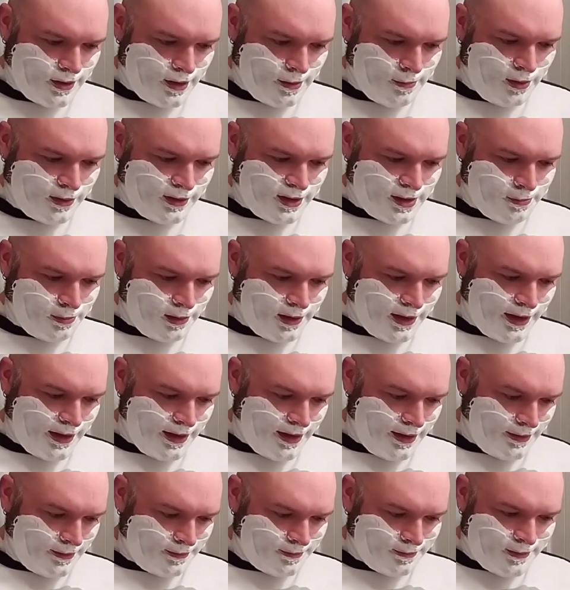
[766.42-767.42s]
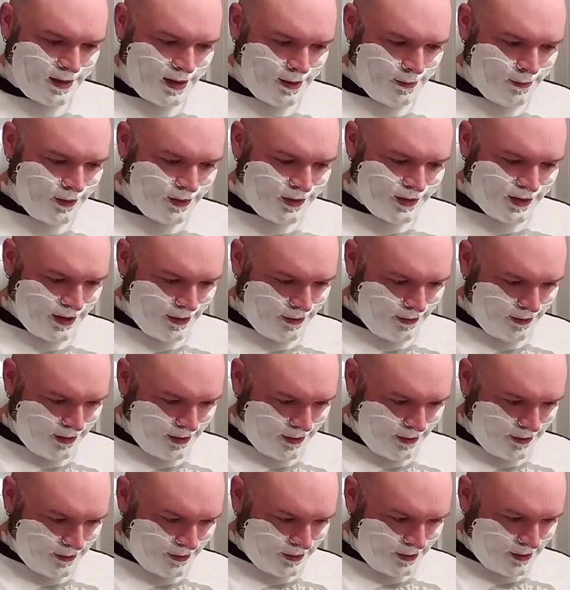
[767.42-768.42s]
We'll put this blade in. We'll see how
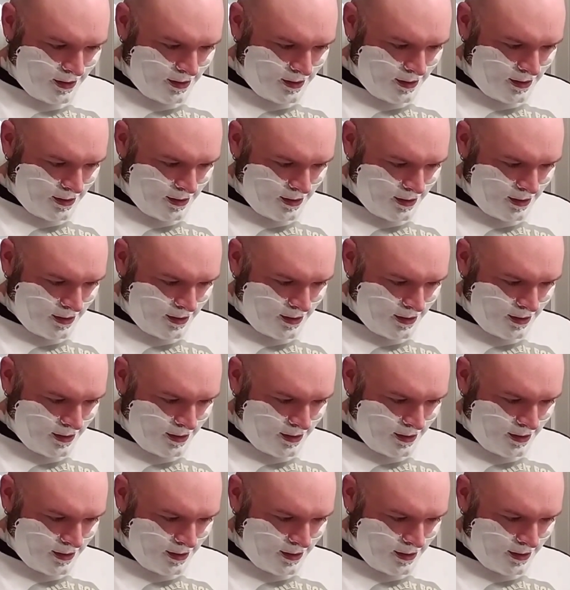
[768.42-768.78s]
it goes.